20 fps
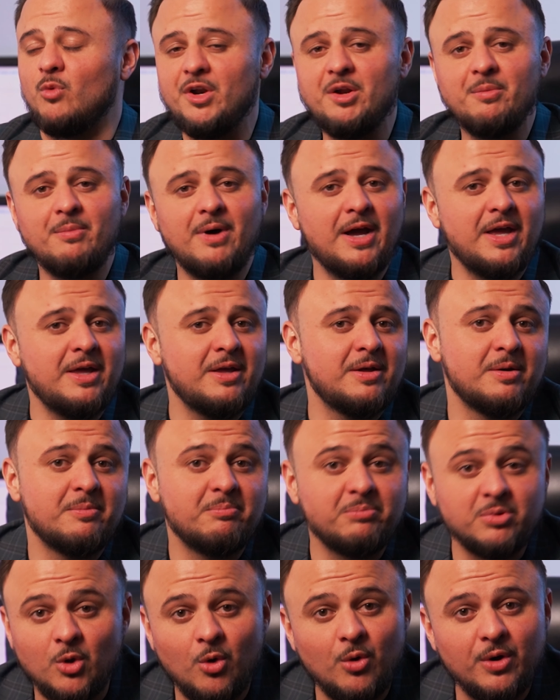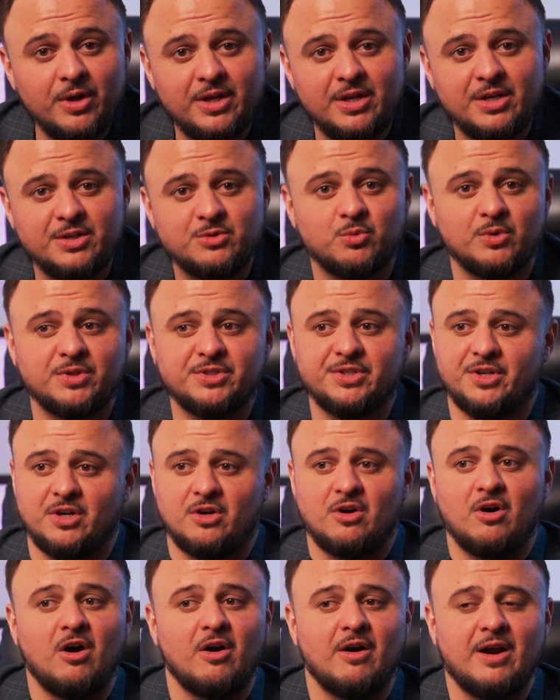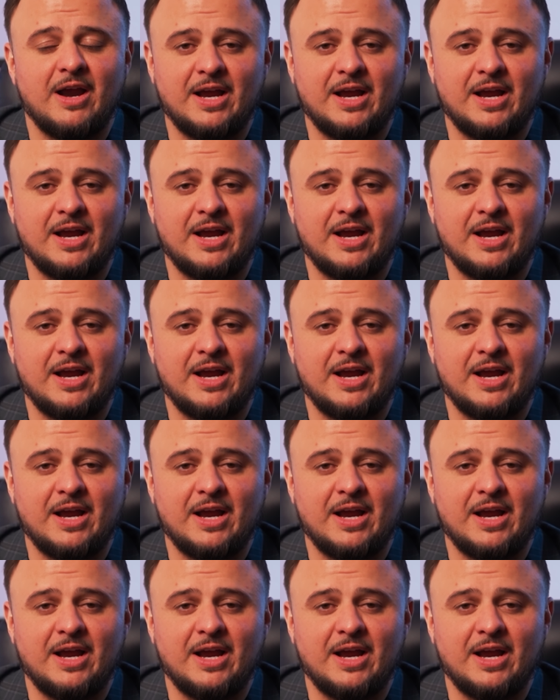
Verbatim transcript: One of my employees was in a car